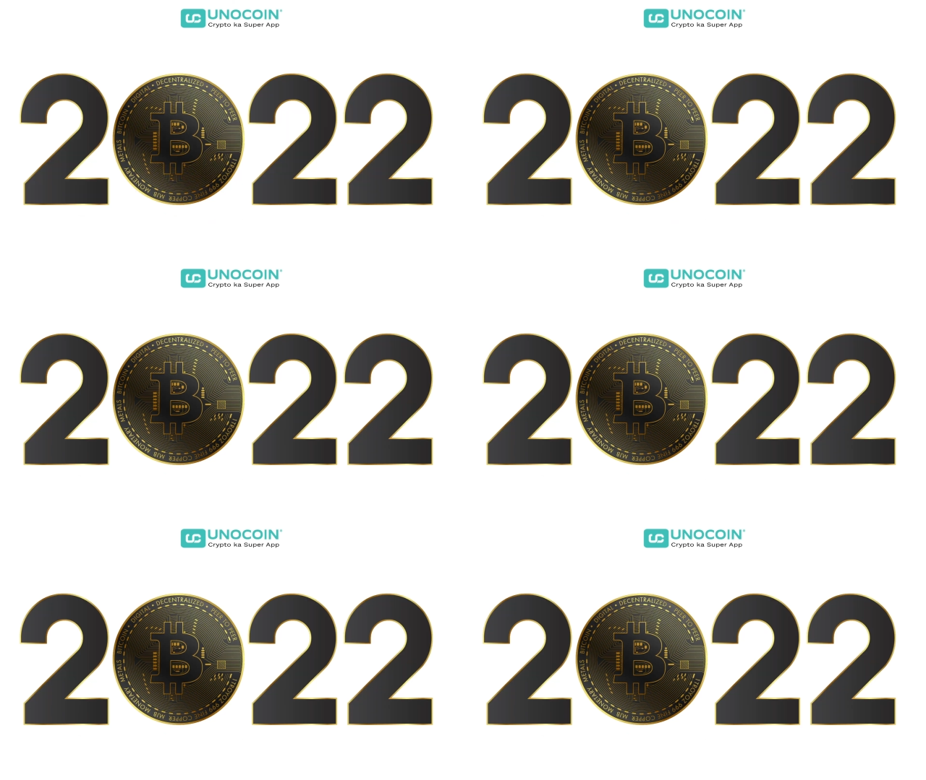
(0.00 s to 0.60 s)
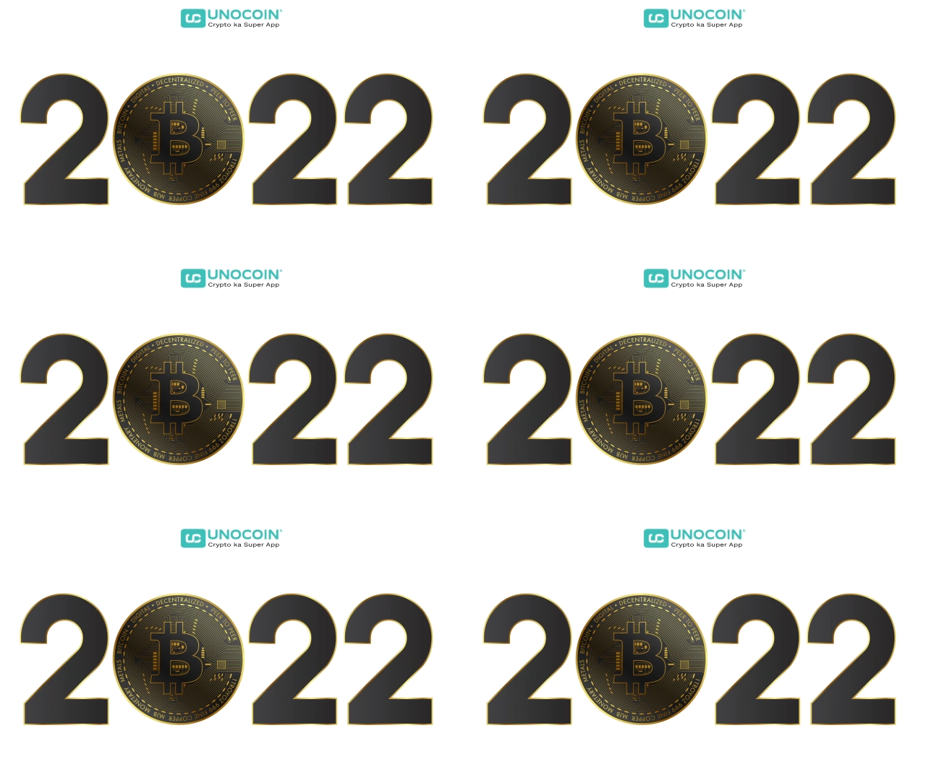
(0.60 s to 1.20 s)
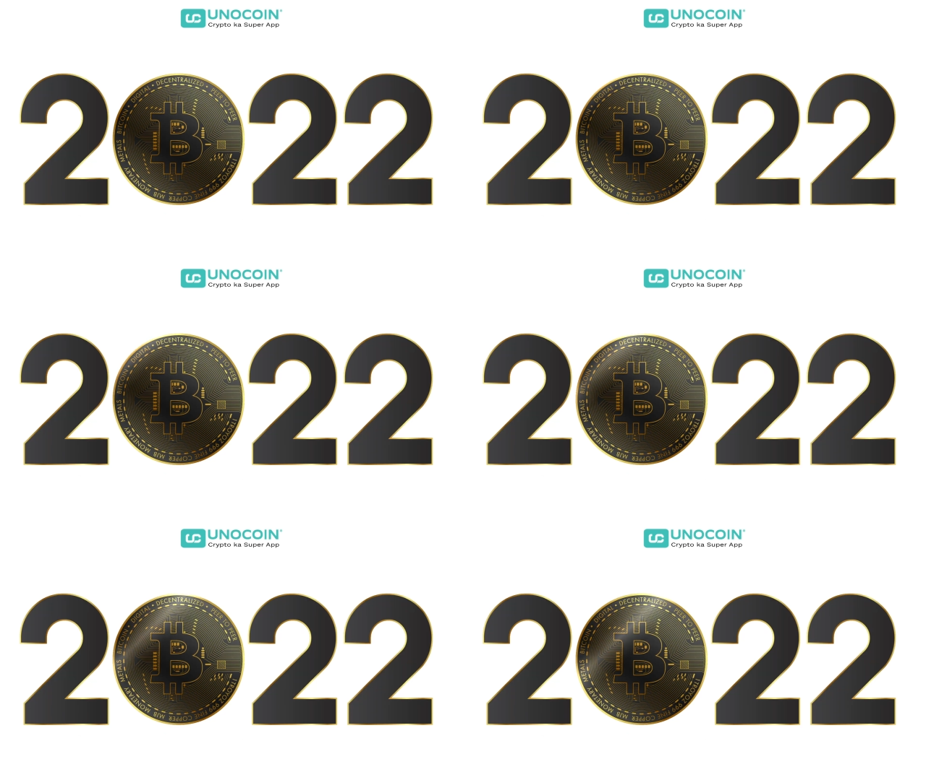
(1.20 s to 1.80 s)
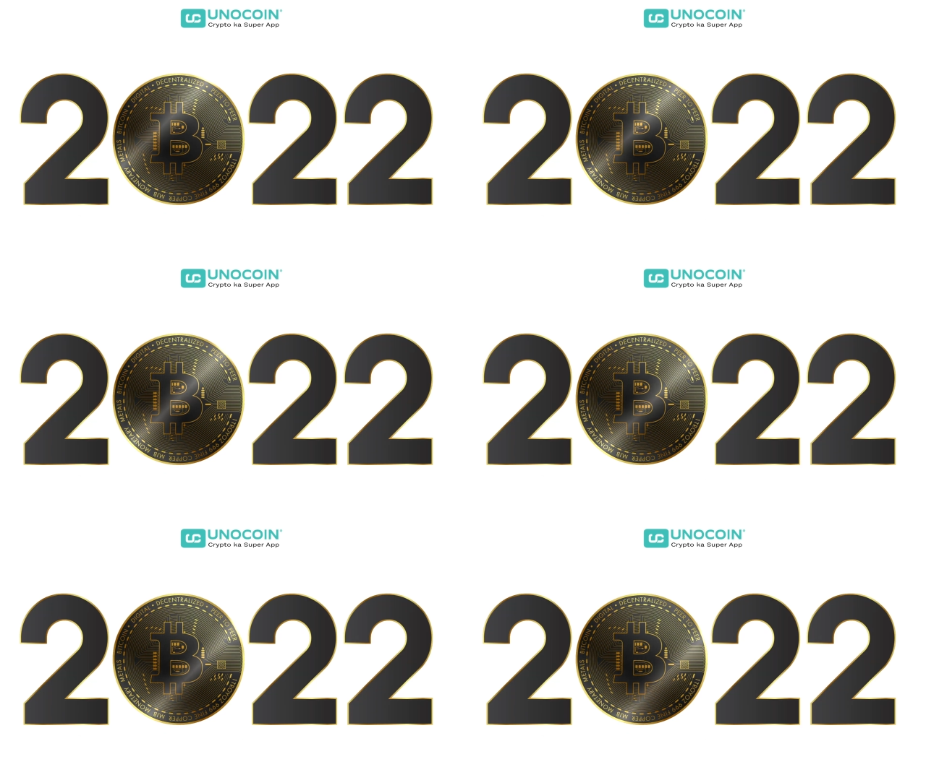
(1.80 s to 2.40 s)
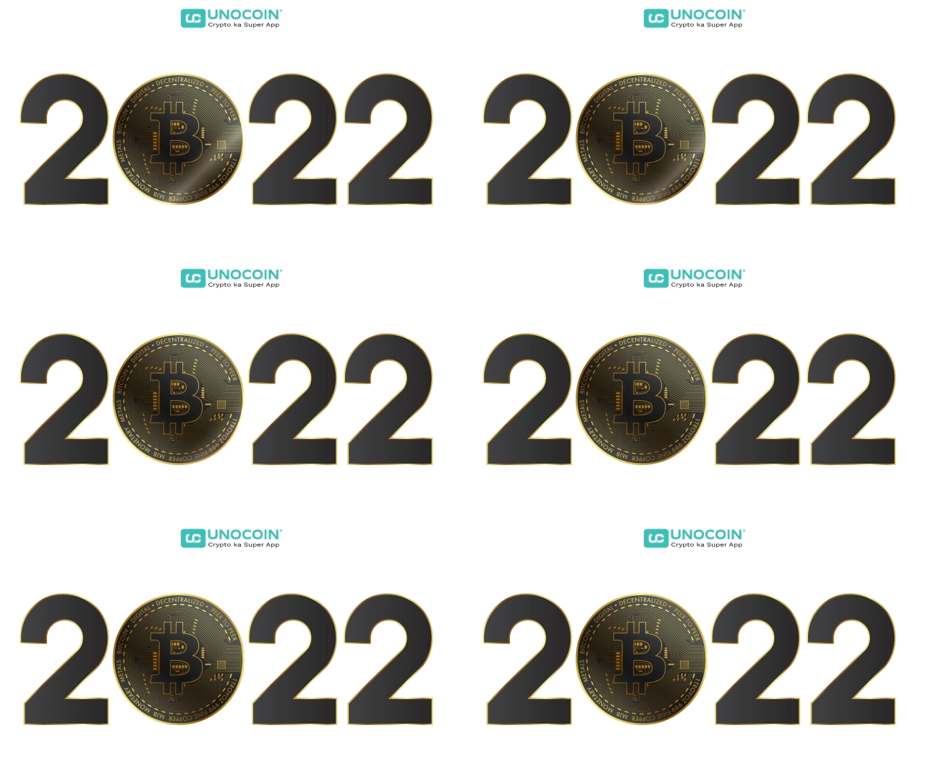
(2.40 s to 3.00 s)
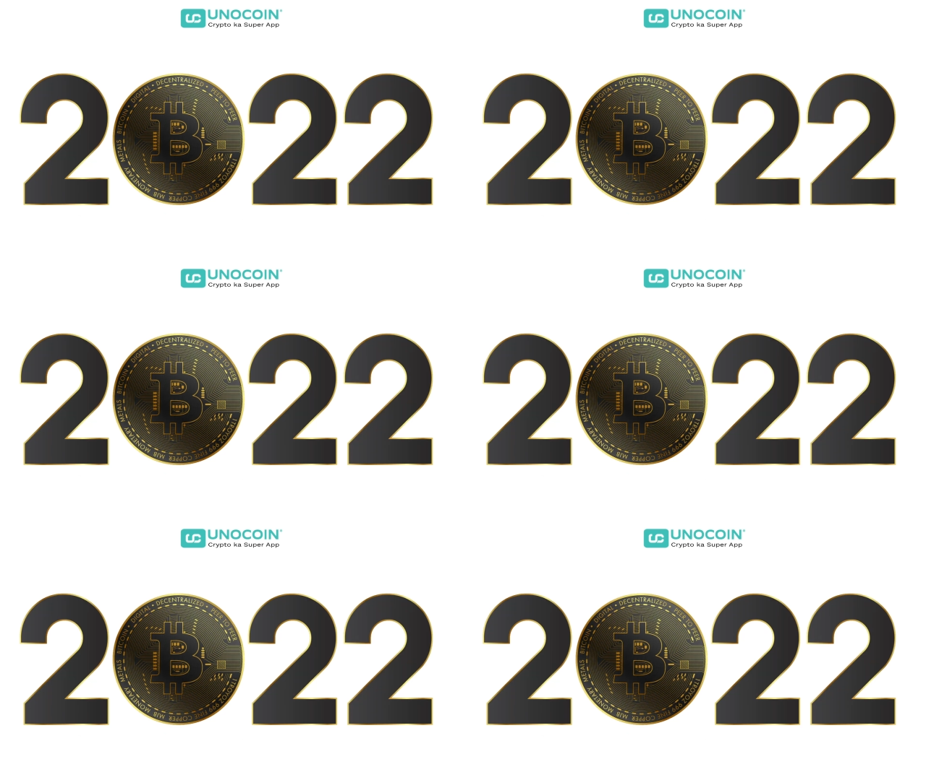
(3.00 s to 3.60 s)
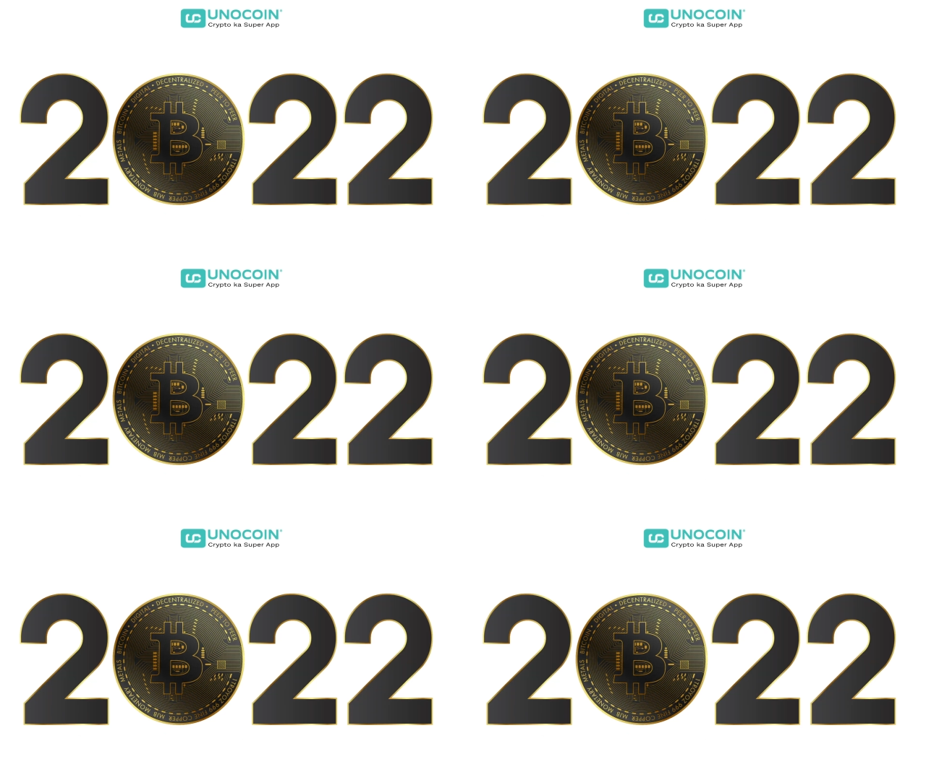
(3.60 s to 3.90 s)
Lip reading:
Nobody's mouth can be seen.